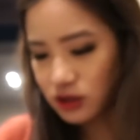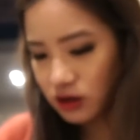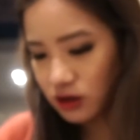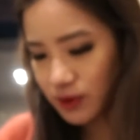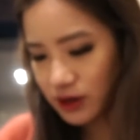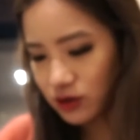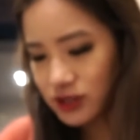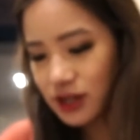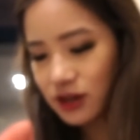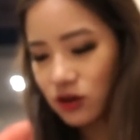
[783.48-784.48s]
Oh, my
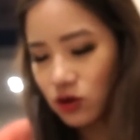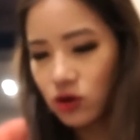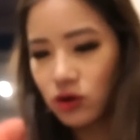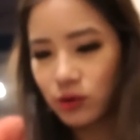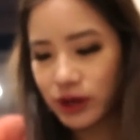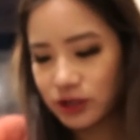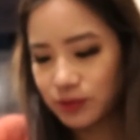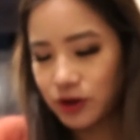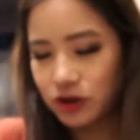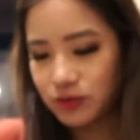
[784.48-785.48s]
coins are like all the way at the
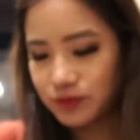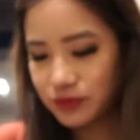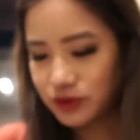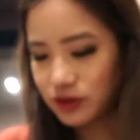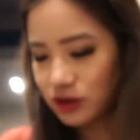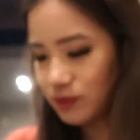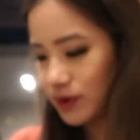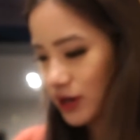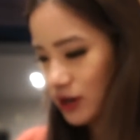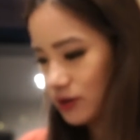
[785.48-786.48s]
bottom of
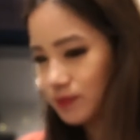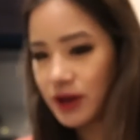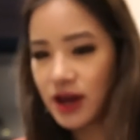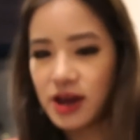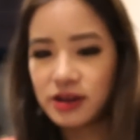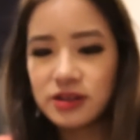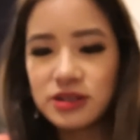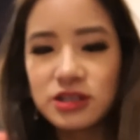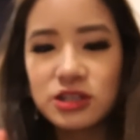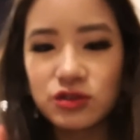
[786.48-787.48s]
my bag. This
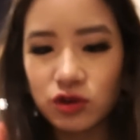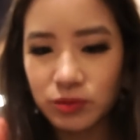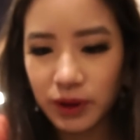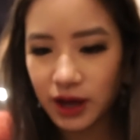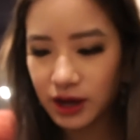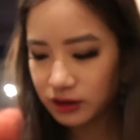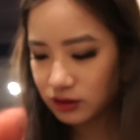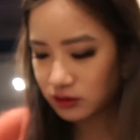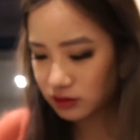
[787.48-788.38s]
is so bad.